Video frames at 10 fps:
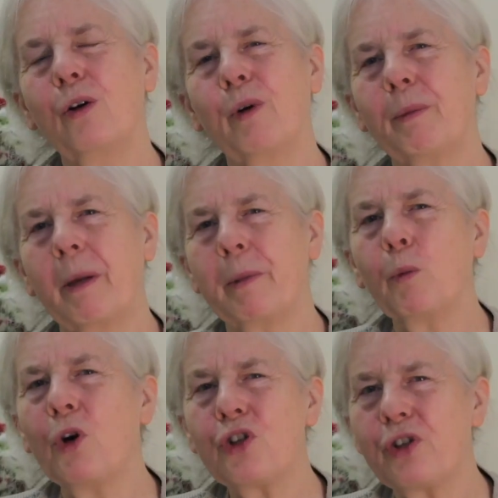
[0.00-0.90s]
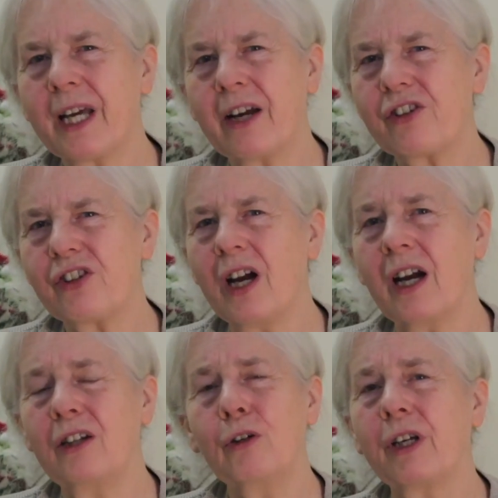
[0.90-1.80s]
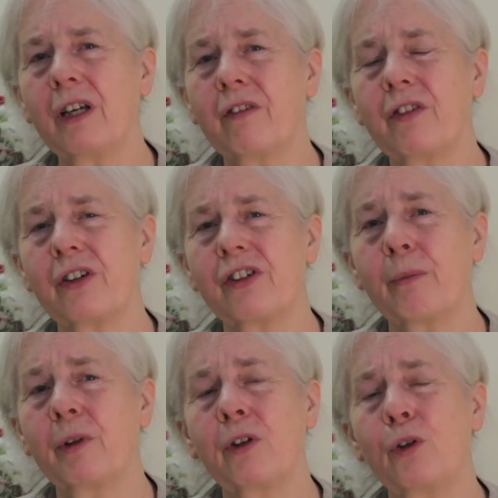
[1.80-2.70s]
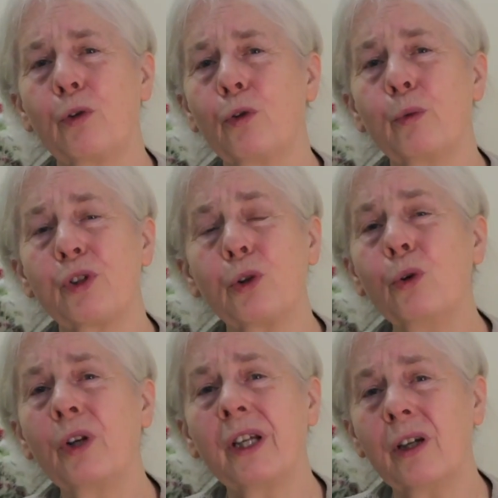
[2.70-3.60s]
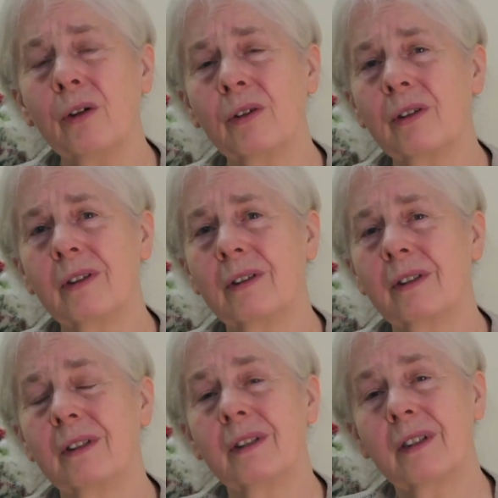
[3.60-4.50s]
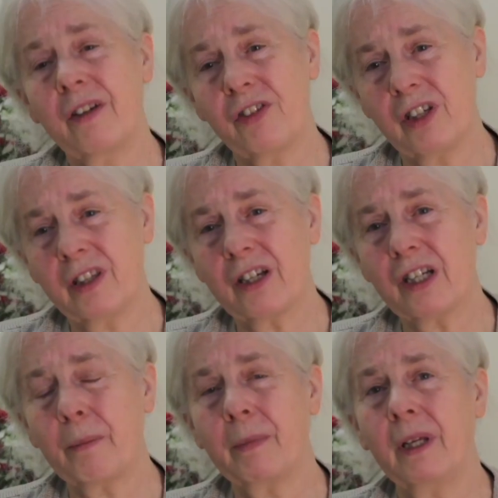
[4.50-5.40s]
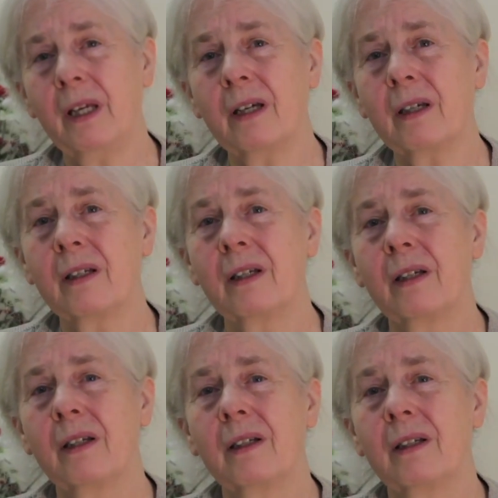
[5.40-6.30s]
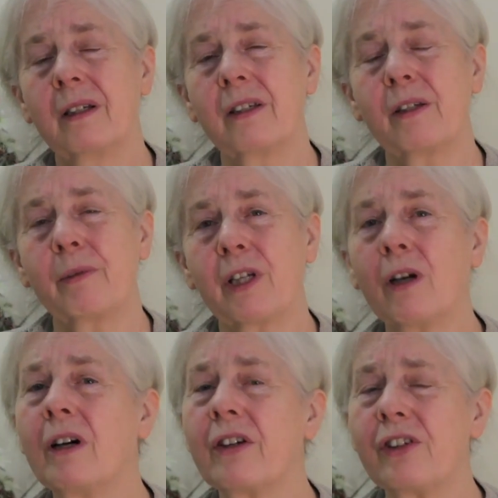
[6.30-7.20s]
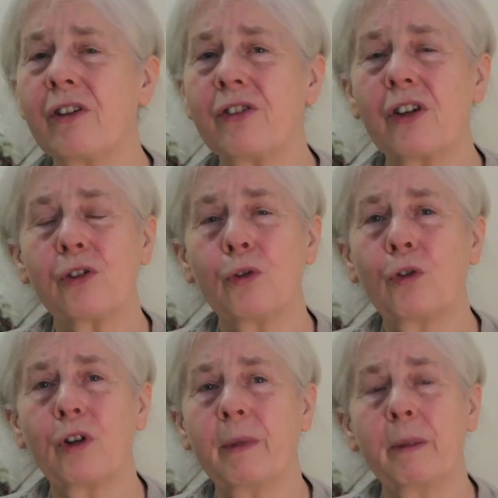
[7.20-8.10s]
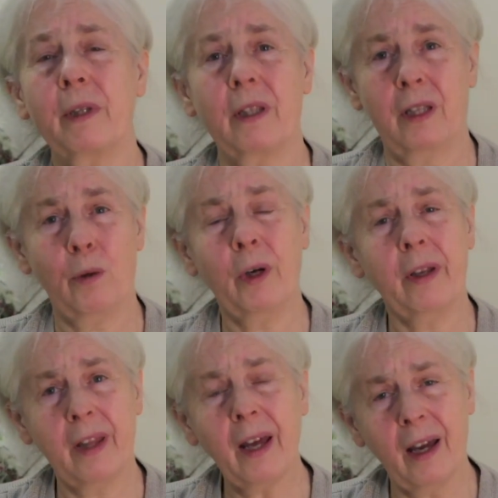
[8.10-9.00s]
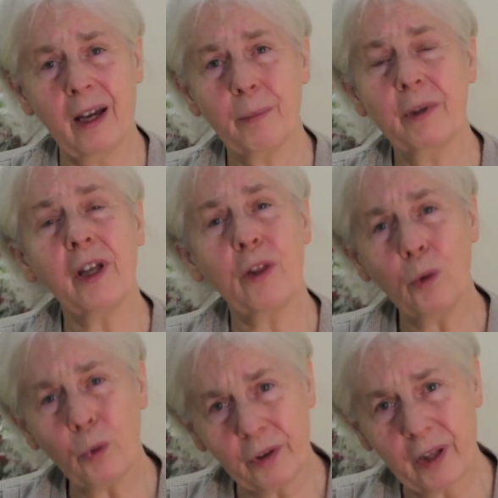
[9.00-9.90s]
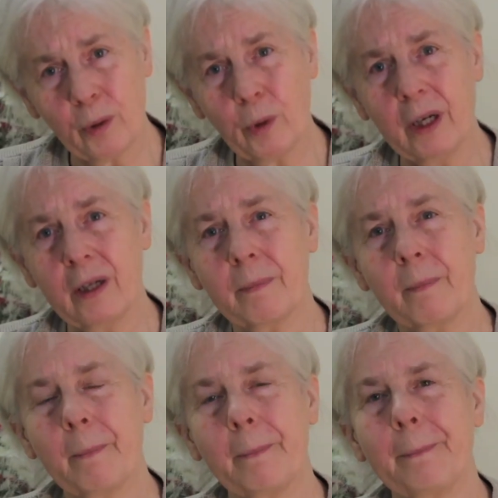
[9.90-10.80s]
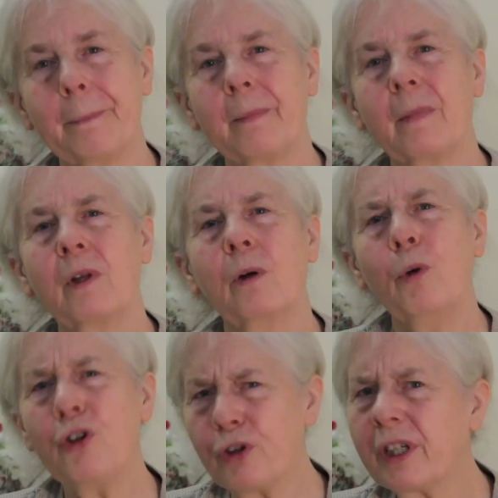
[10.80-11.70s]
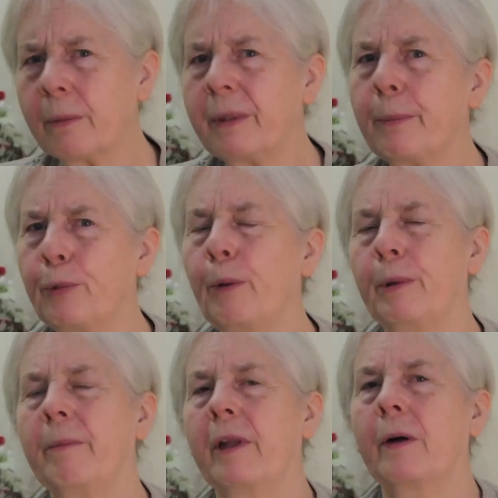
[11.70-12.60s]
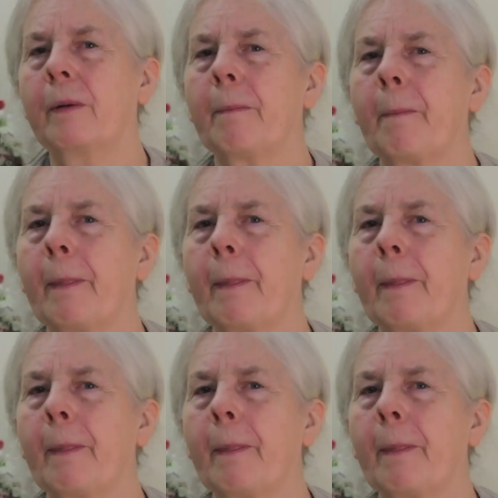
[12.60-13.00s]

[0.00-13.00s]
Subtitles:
One might be wandering outside looking for someone that you thought was calling you. I've seen that happen here. Someone saying, oh, so-and-so's calling me, but they weren't there, but they thought they were. Wandering can be a problem, though.